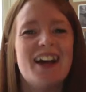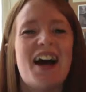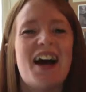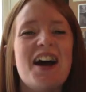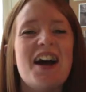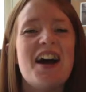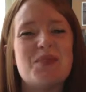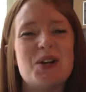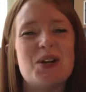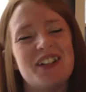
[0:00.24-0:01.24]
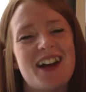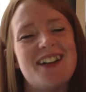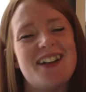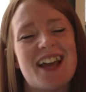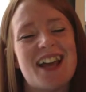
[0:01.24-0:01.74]
Hi, I'm Brogan
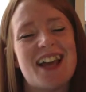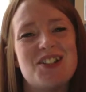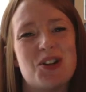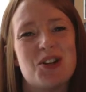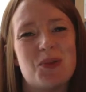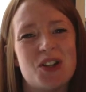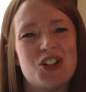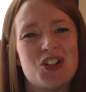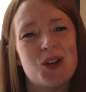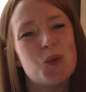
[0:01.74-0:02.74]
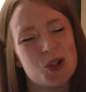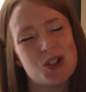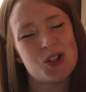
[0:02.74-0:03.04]
Hayes, and you're watching One to